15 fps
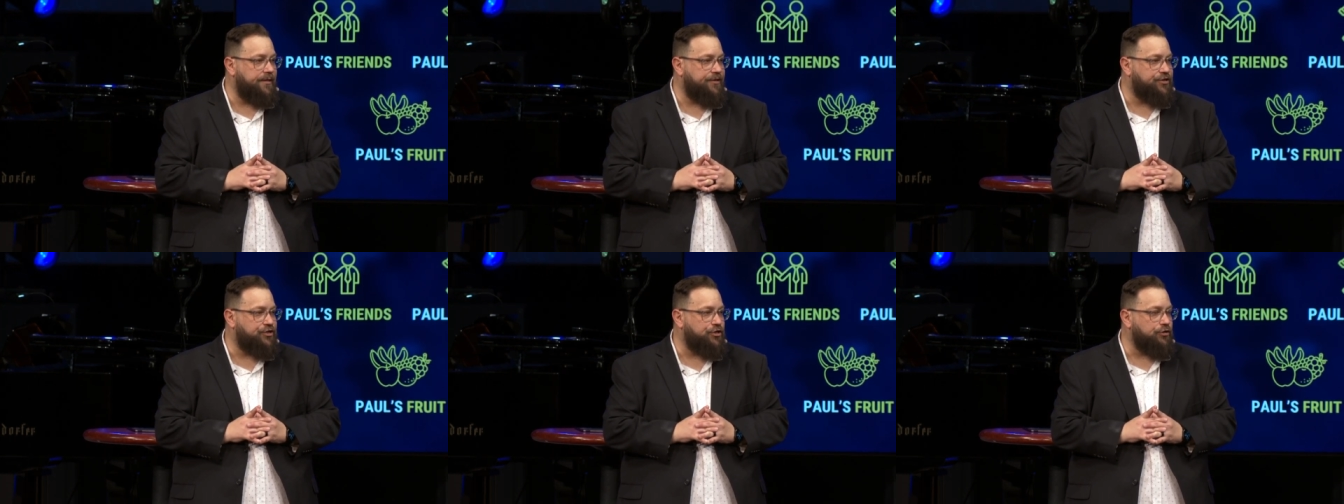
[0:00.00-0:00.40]
the
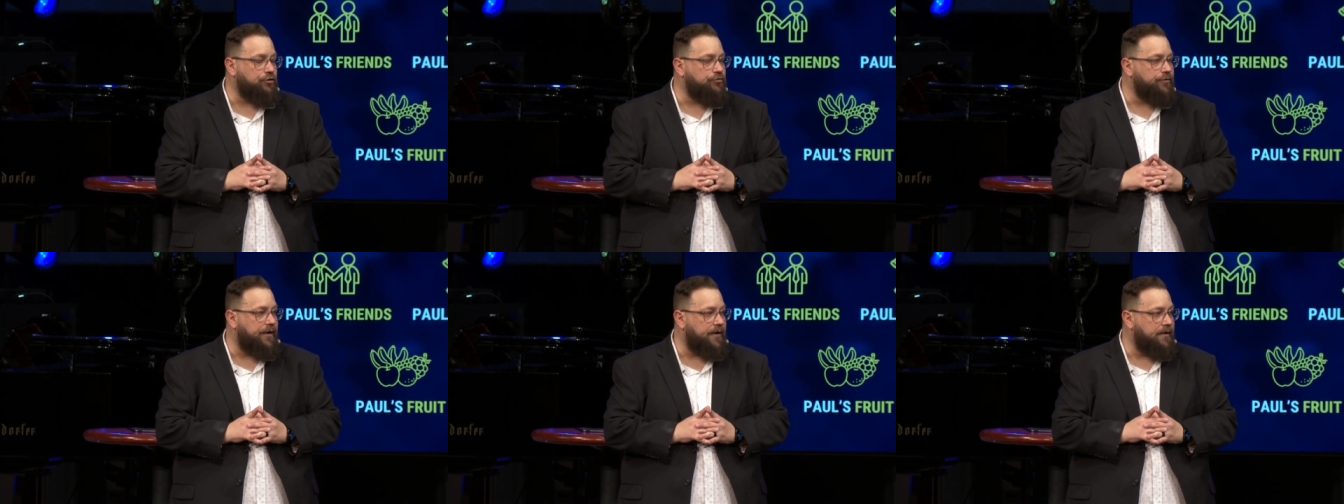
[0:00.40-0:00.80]

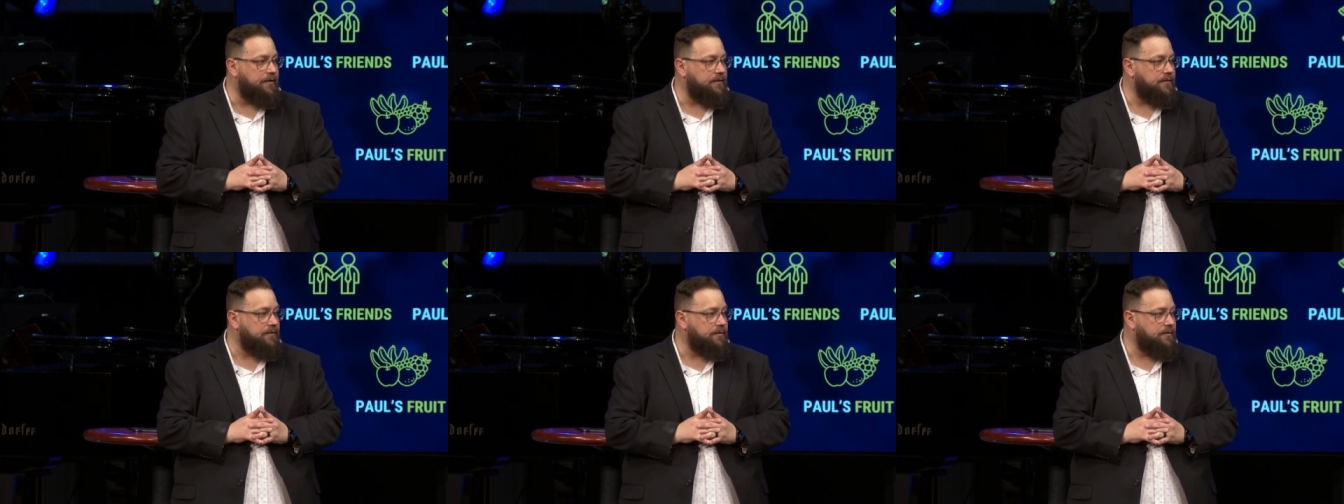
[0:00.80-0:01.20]
children
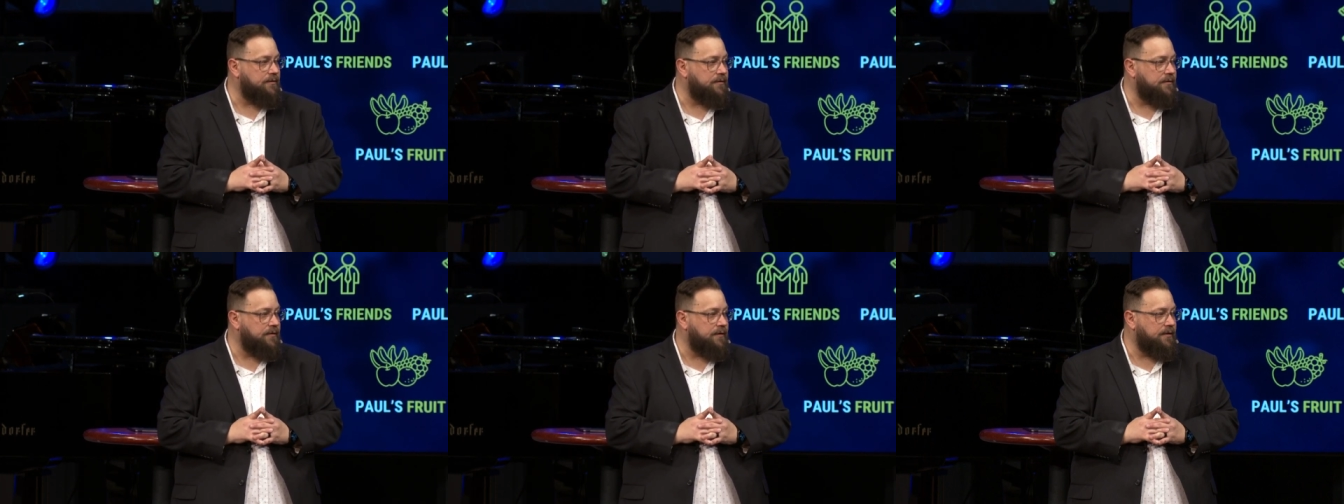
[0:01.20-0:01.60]

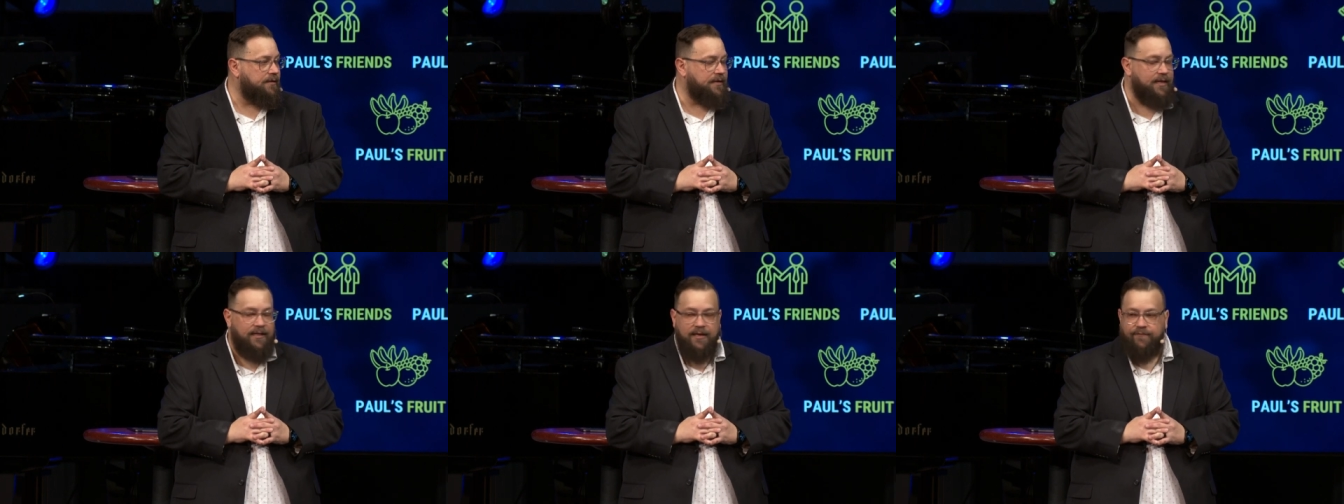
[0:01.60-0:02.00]

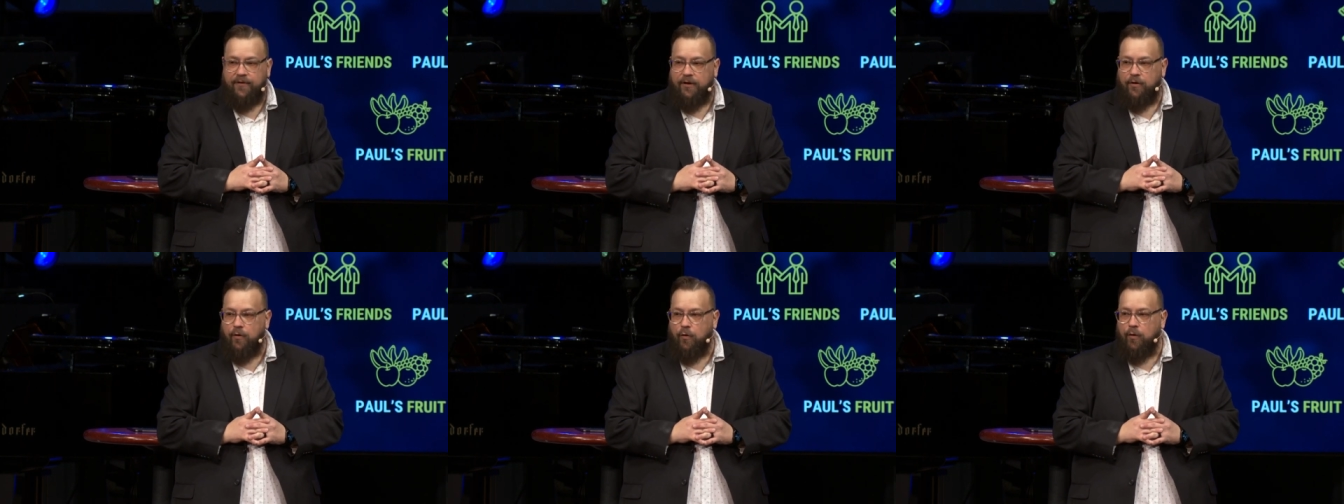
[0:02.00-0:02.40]
that lived
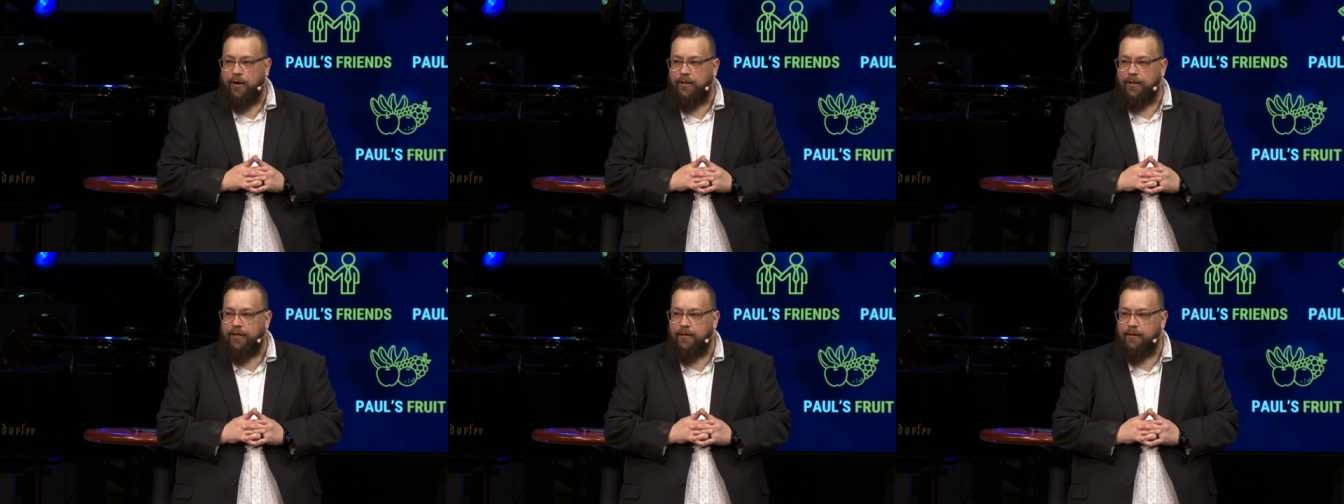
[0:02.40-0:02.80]
in
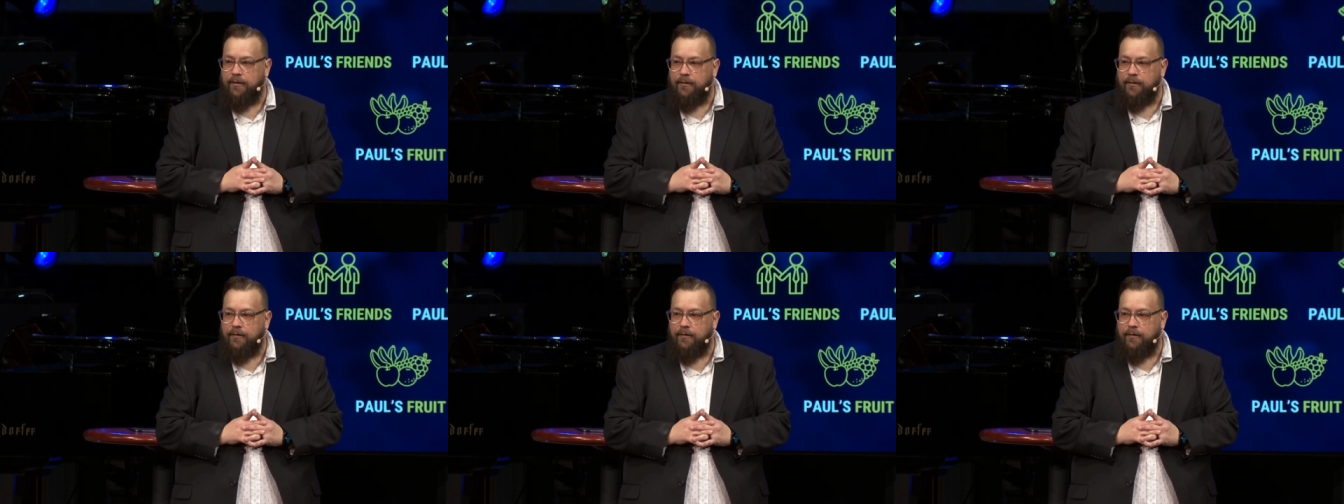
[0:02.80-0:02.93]
Corinth.